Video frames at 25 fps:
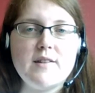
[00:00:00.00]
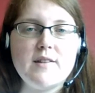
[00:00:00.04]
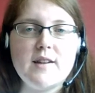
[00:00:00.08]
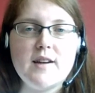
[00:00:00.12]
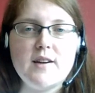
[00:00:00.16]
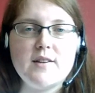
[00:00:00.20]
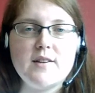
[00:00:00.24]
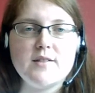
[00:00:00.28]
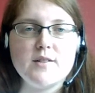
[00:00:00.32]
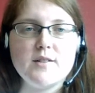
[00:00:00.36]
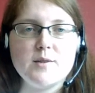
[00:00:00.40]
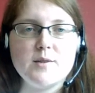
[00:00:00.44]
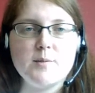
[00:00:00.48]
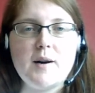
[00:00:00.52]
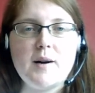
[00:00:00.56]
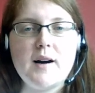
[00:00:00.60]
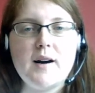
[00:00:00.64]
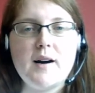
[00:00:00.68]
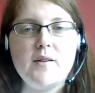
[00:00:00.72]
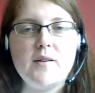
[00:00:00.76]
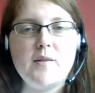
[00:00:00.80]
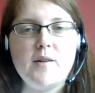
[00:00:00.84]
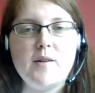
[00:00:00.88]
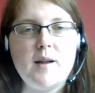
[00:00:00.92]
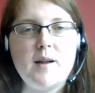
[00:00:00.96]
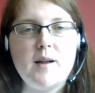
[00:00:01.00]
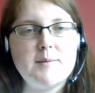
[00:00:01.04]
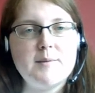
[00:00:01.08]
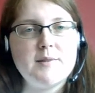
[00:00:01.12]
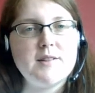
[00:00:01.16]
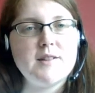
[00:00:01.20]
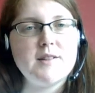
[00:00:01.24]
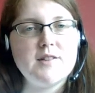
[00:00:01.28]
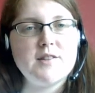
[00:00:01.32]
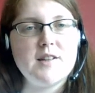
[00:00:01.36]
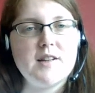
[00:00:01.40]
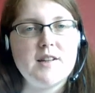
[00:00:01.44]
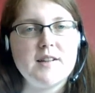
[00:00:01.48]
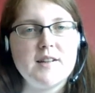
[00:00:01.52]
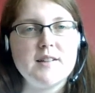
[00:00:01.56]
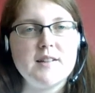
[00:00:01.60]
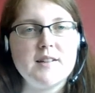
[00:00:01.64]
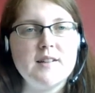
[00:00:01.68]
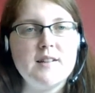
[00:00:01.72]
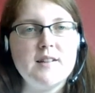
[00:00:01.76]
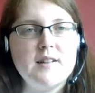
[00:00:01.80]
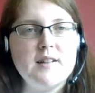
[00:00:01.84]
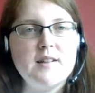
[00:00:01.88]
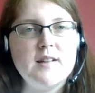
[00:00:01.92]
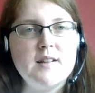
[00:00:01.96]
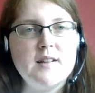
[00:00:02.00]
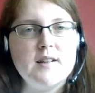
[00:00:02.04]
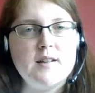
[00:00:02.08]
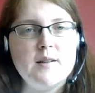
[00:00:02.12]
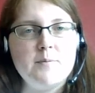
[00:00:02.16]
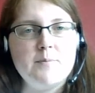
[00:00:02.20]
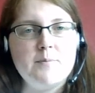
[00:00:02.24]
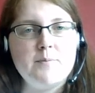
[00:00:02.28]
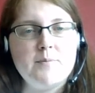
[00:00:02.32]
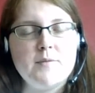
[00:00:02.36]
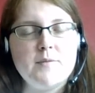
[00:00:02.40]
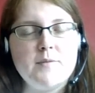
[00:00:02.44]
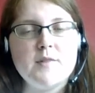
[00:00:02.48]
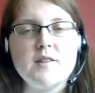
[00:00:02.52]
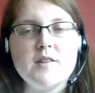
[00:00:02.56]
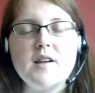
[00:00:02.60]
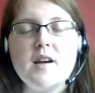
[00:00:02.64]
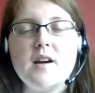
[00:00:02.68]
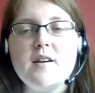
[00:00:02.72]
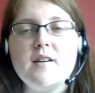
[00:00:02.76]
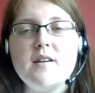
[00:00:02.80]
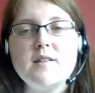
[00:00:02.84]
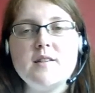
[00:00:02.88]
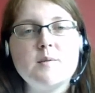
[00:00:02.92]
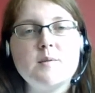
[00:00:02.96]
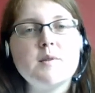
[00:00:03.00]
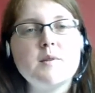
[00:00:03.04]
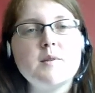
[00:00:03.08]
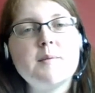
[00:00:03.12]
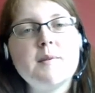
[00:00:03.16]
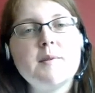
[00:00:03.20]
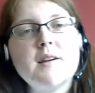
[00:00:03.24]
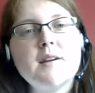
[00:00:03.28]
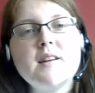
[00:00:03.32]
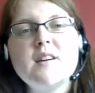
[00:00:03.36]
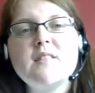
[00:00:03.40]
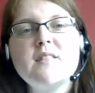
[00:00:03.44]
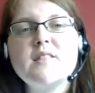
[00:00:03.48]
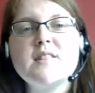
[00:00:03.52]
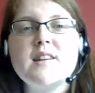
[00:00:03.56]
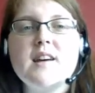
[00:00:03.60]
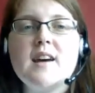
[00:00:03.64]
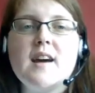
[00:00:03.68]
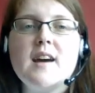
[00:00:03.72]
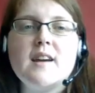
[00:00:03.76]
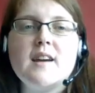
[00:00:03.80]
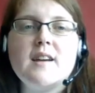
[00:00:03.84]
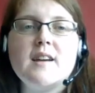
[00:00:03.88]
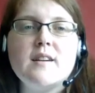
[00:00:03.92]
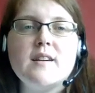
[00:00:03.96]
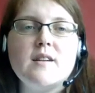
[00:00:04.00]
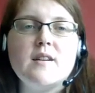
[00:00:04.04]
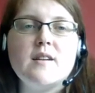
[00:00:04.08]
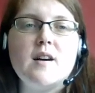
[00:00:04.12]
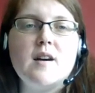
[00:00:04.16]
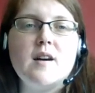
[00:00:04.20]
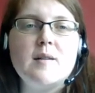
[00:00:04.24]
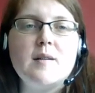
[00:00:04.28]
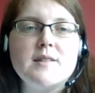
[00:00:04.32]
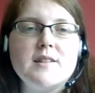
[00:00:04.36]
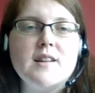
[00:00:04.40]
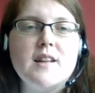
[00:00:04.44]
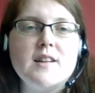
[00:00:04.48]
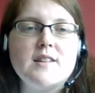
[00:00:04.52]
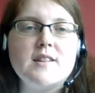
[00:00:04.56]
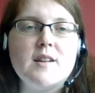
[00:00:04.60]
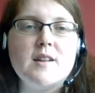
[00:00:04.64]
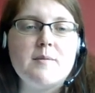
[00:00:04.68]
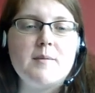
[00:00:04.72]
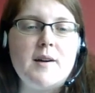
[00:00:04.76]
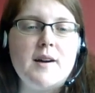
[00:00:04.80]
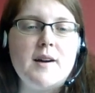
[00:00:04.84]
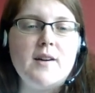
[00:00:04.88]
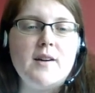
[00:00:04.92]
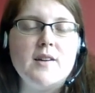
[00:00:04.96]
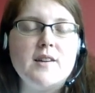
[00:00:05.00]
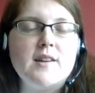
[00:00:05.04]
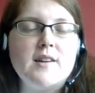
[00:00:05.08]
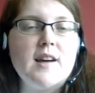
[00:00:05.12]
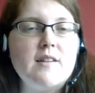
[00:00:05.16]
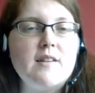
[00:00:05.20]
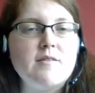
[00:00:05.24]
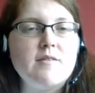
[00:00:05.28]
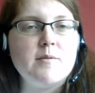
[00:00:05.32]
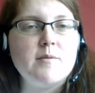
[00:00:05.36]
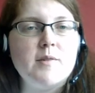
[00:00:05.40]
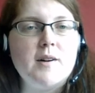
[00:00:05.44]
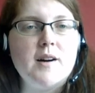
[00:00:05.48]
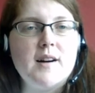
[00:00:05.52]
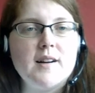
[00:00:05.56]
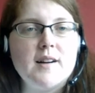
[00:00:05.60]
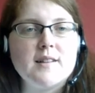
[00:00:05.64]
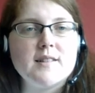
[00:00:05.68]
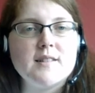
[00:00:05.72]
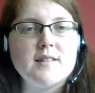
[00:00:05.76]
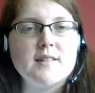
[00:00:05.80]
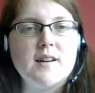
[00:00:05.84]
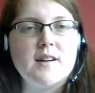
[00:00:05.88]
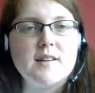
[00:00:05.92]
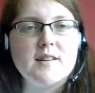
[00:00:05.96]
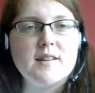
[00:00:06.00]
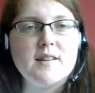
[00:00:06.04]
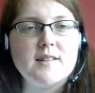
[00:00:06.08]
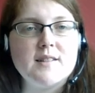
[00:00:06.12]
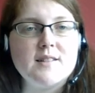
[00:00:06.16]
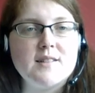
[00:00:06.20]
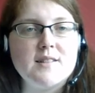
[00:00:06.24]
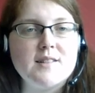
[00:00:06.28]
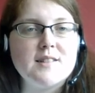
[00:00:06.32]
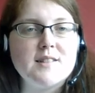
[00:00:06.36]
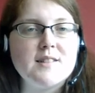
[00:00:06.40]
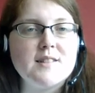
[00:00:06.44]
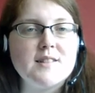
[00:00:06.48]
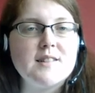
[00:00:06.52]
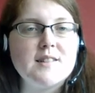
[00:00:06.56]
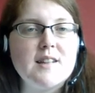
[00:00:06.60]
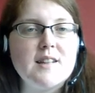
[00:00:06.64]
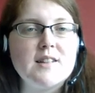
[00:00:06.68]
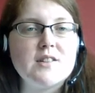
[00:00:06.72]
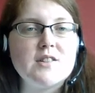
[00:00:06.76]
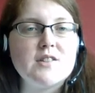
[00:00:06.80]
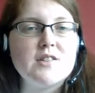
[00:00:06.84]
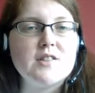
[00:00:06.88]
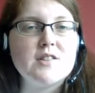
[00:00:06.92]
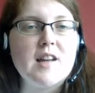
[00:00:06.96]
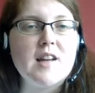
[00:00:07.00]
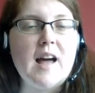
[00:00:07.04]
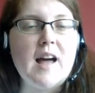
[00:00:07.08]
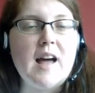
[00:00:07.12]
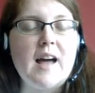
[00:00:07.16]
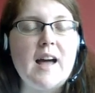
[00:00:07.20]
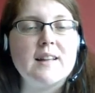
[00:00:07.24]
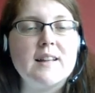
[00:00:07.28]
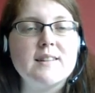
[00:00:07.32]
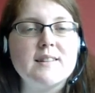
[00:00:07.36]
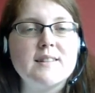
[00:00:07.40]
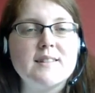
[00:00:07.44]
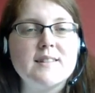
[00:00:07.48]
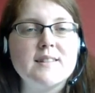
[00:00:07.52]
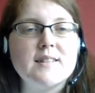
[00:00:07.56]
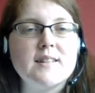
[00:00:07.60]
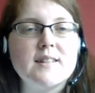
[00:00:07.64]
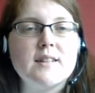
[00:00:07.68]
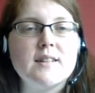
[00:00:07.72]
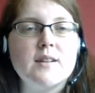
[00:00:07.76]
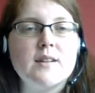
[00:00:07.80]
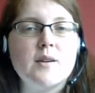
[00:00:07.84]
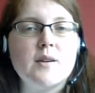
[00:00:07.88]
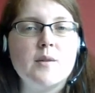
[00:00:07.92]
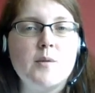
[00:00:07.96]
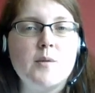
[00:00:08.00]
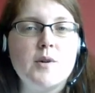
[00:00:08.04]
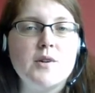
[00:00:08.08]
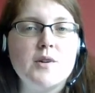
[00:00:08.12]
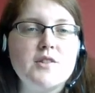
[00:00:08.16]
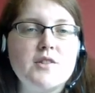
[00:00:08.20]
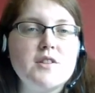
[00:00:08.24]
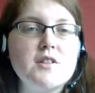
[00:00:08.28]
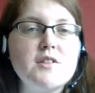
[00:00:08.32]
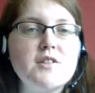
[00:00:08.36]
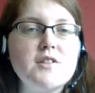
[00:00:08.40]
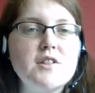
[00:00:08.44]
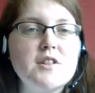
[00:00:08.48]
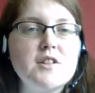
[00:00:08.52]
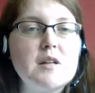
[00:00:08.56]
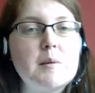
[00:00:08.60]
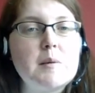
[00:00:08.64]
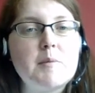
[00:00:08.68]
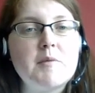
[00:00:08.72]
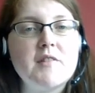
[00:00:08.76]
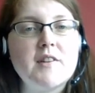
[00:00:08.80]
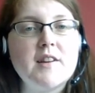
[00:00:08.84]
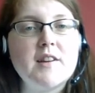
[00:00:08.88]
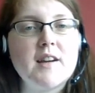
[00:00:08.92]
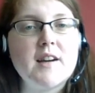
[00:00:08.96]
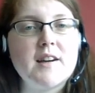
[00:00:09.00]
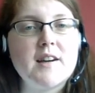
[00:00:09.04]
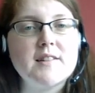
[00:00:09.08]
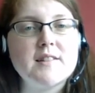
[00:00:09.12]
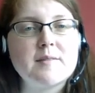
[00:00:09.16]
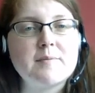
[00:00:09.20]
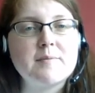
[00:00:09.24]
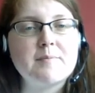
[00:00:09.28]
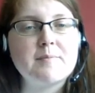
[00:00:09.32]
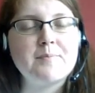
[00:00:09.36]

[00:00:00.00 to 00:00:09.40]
videos as well while I'm stitching. So it's going to be another day. It's the last day of my holiday from work, so I'm going to stitch and watch YouTube videos